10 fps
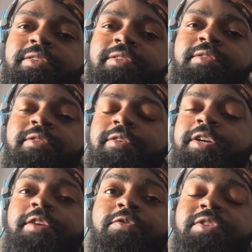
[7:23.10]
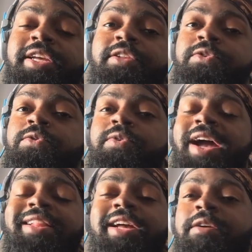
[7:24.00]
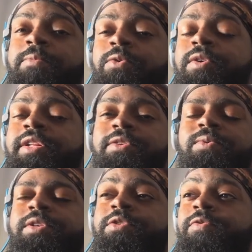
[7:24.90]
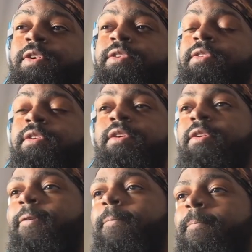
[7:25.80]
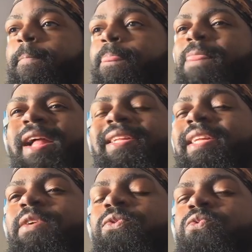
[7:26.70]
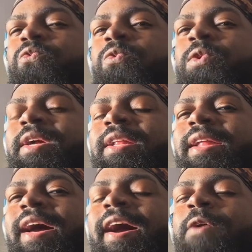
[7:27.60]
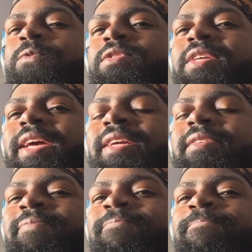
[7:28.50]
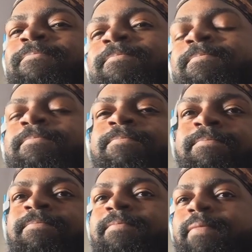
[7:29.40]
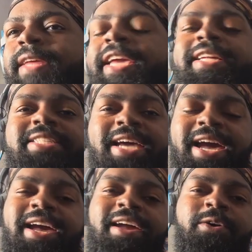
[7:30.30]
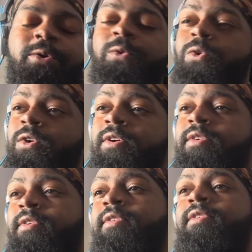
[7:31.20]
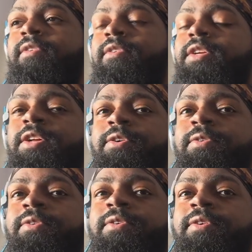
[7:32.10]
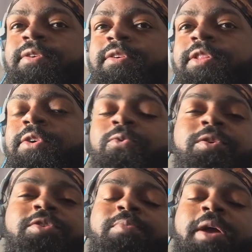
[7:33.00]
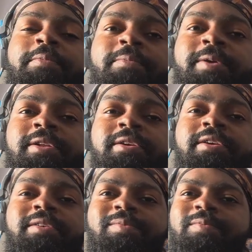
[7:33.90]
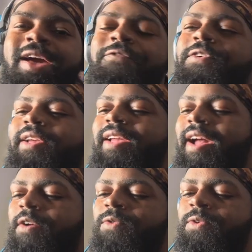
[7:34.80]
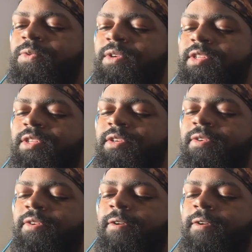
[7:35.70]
of the covers they do, I like them more than the original version. I think there was one I was like, it could tie, or you know, the original might be better. I forgot what it was though.